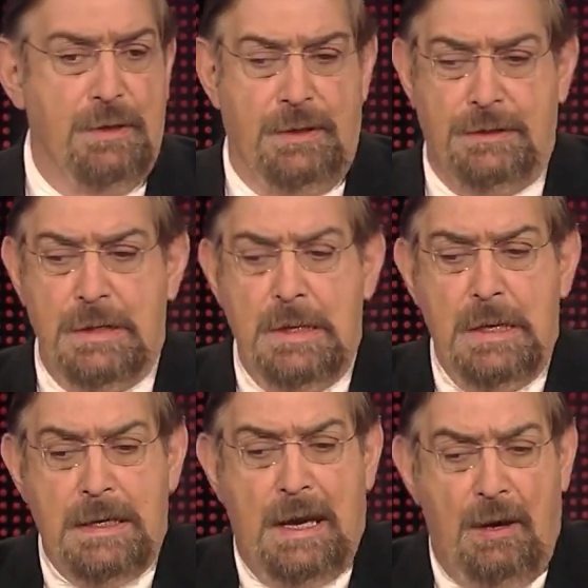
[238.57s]
and billionaires.
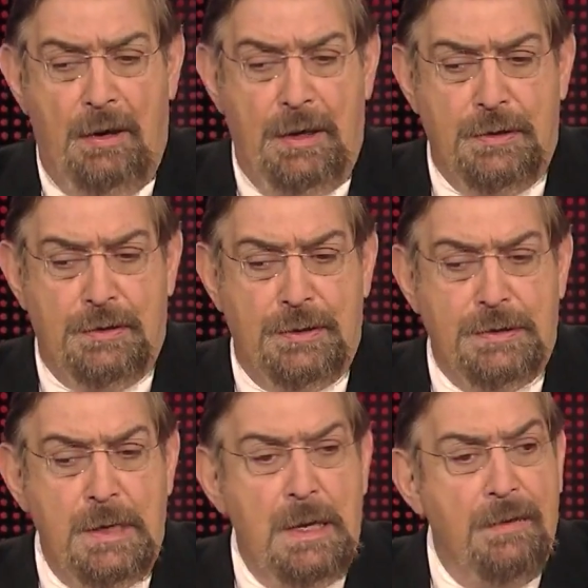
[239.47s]
Carried
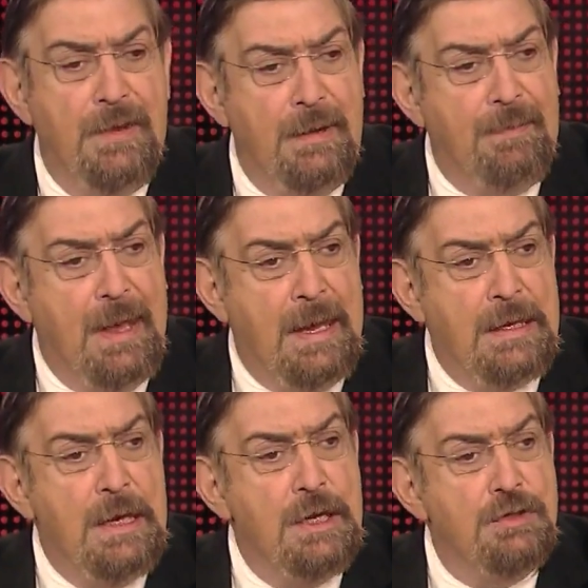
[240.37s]
interest. They
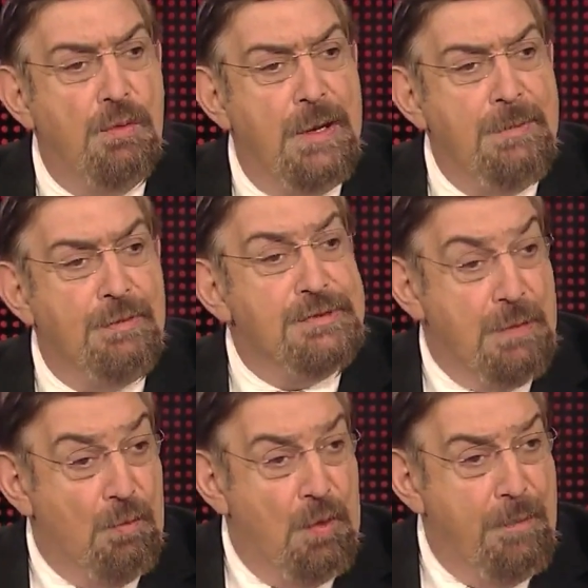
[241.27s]
pay
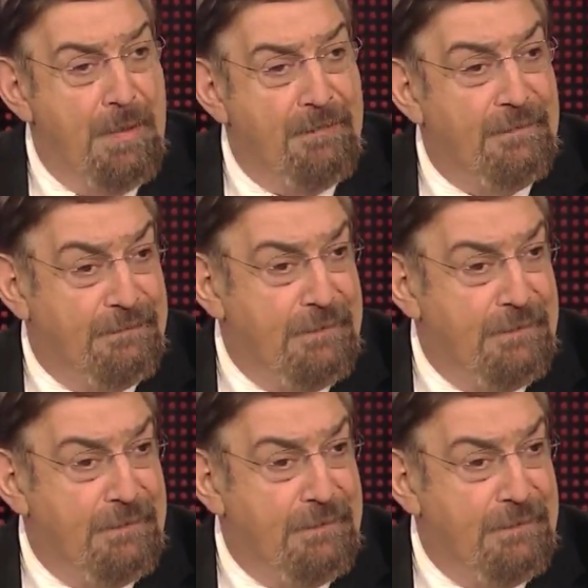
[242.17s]
20%, Warren Buffett,